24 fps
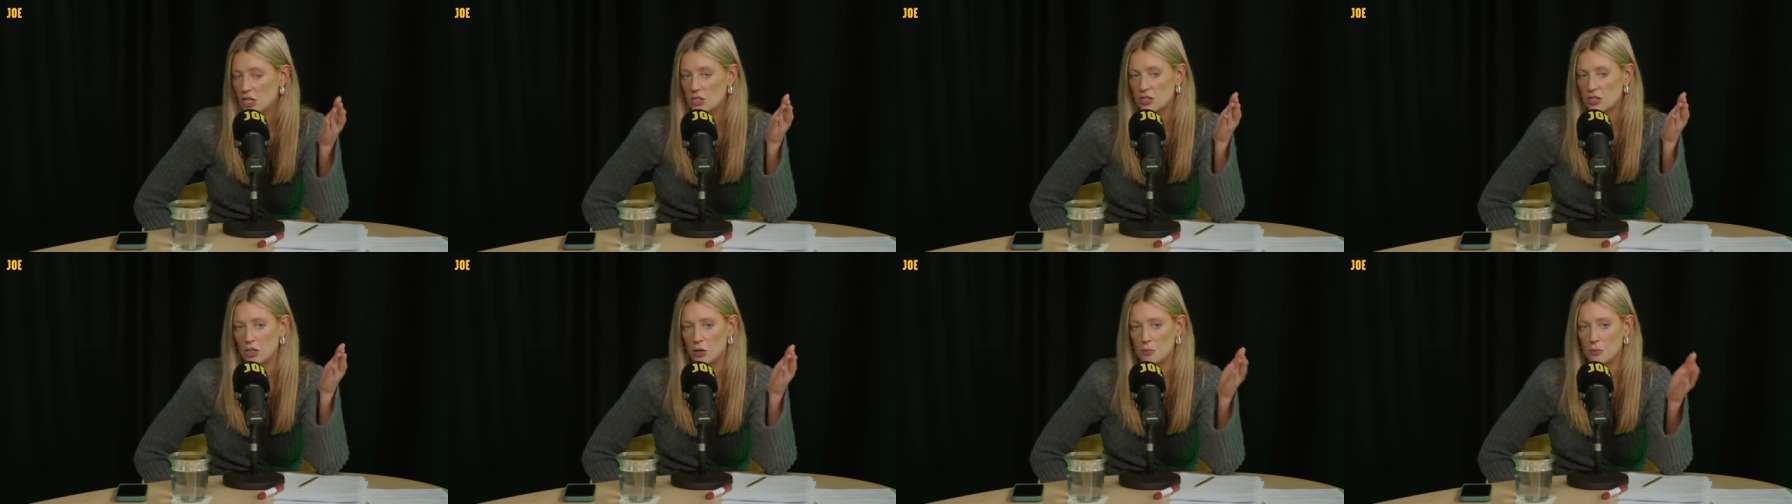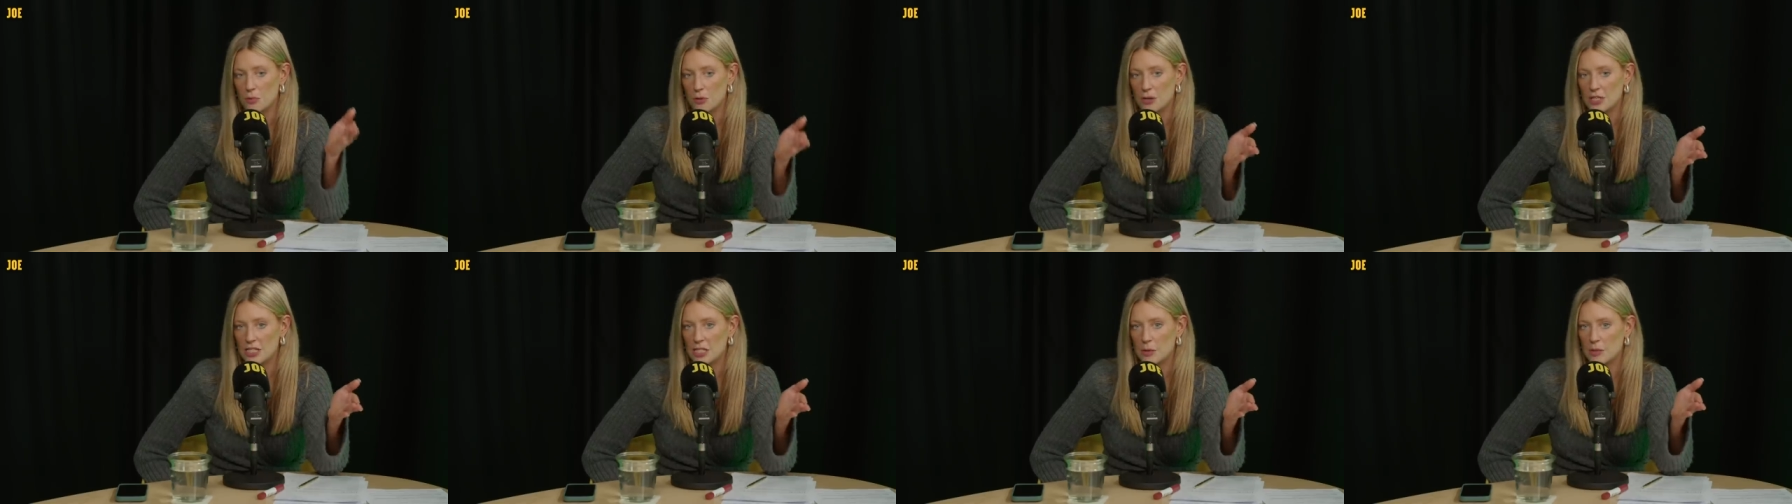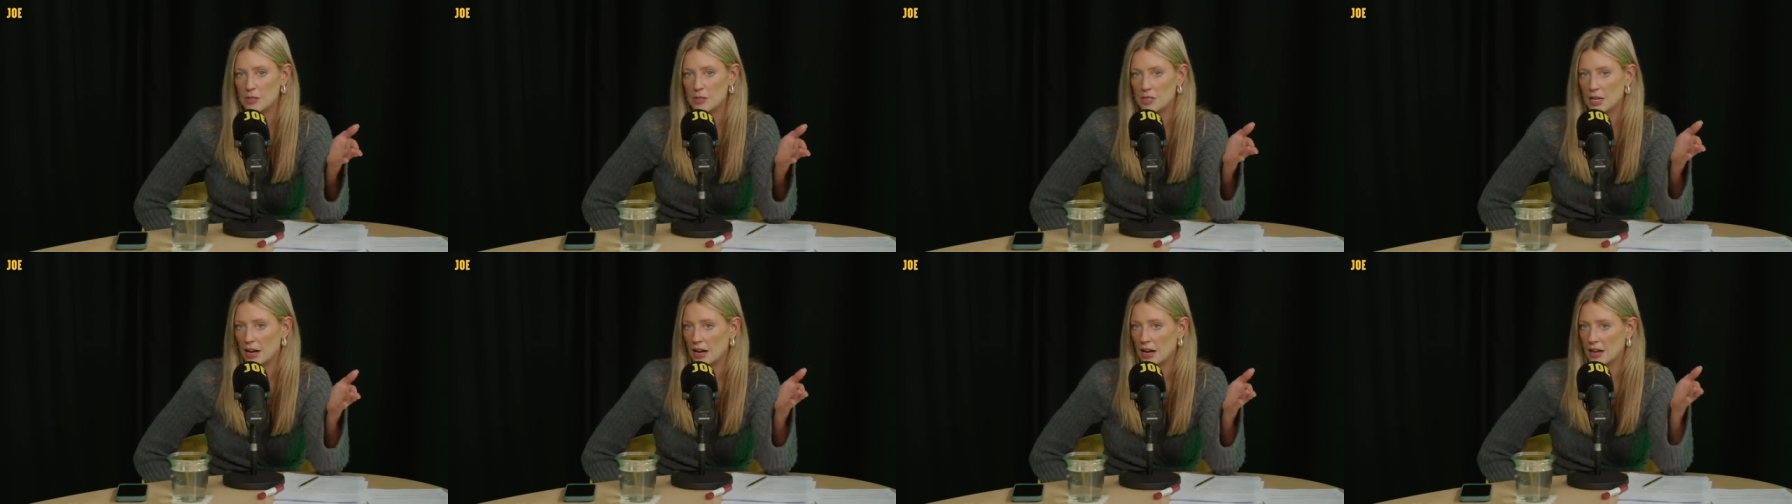So Priti
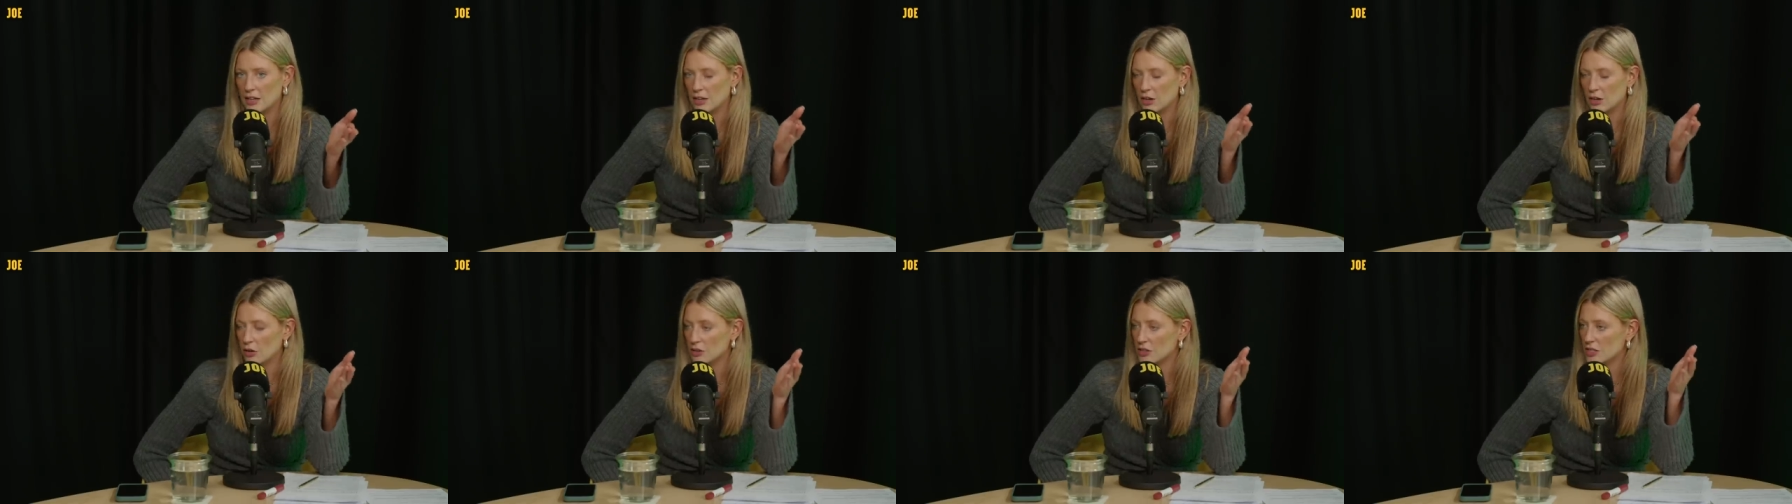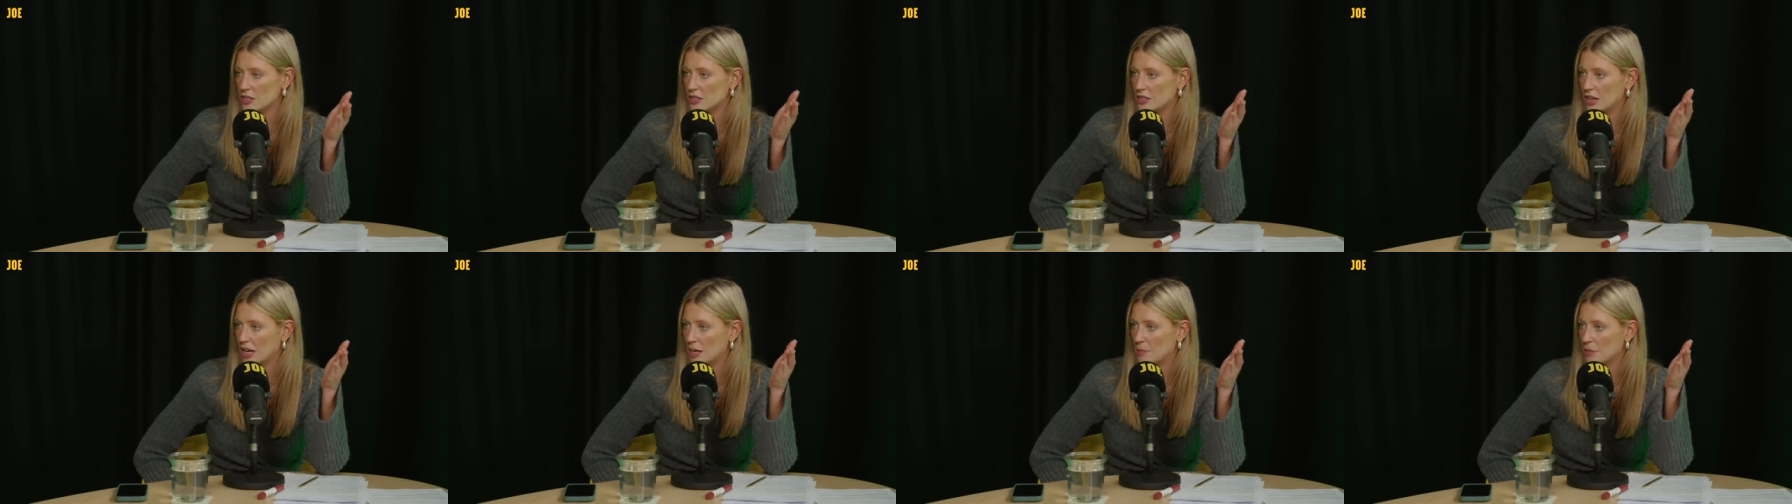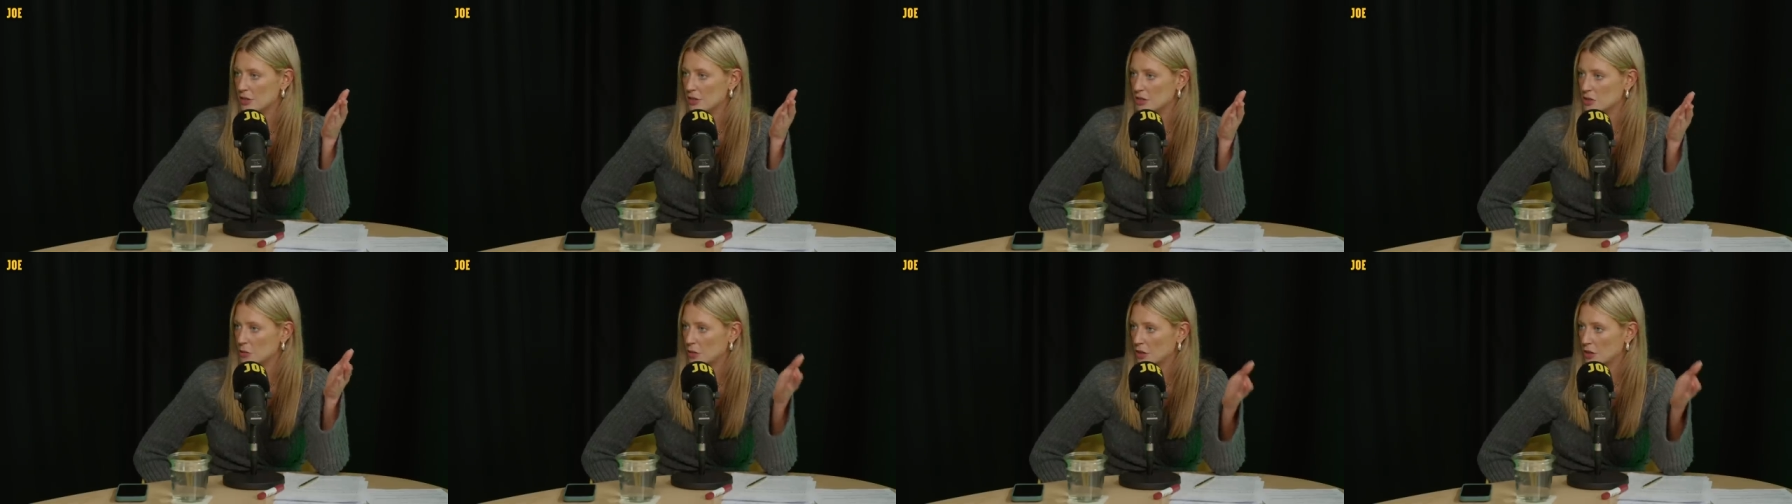Patel had a lot to say
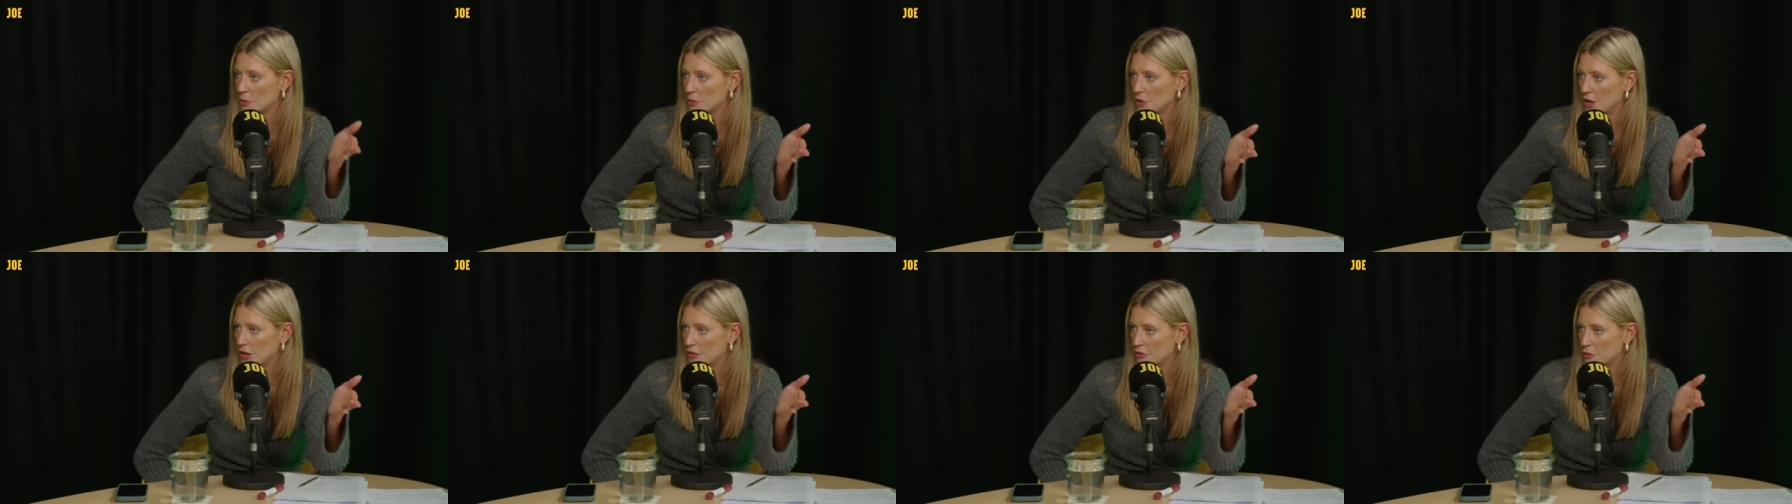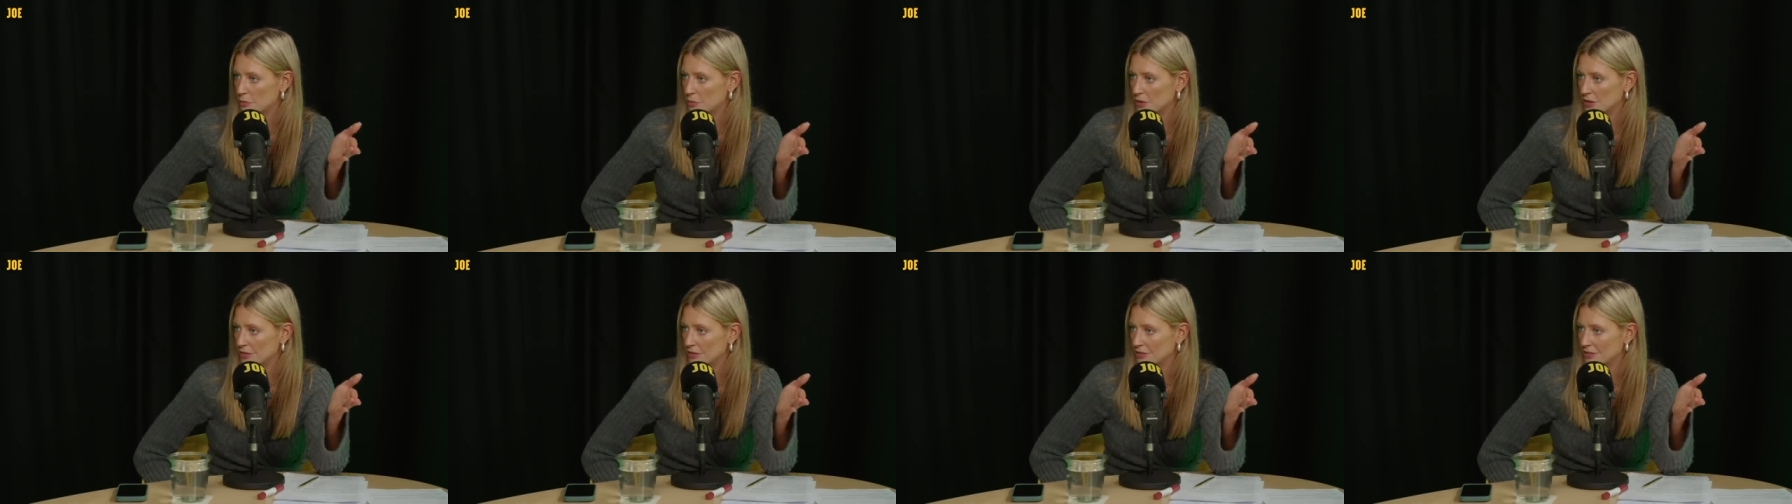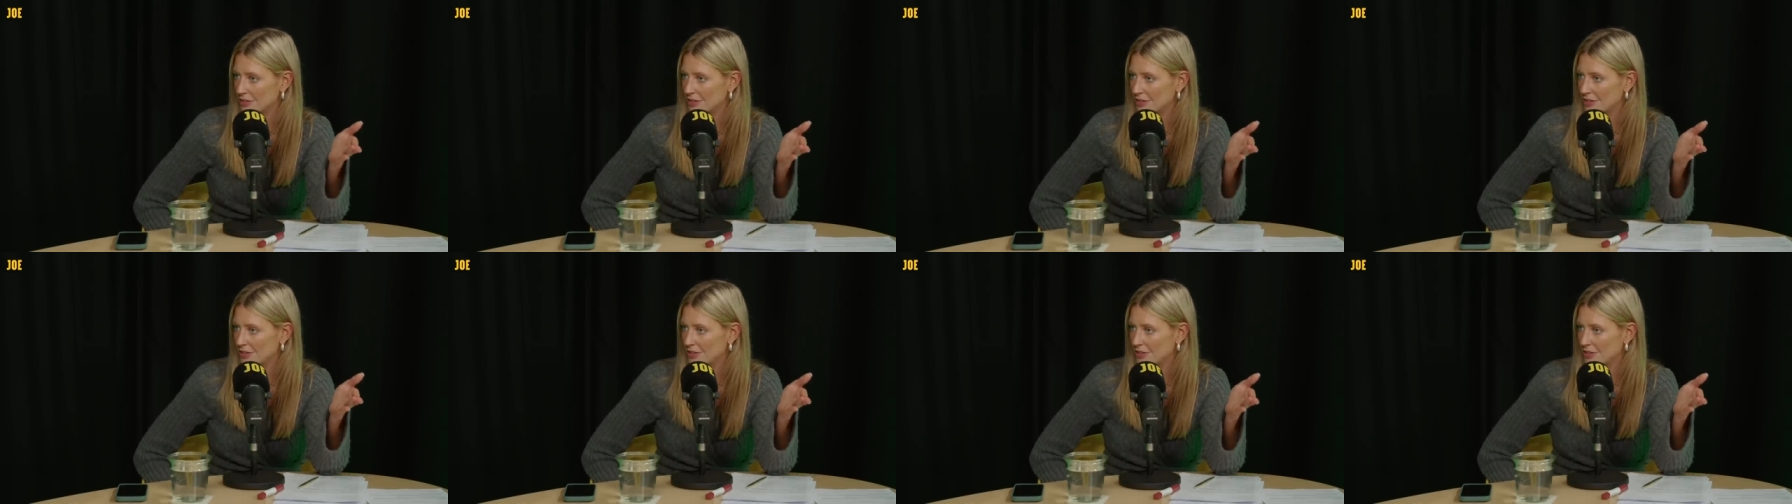about Suella Braverman.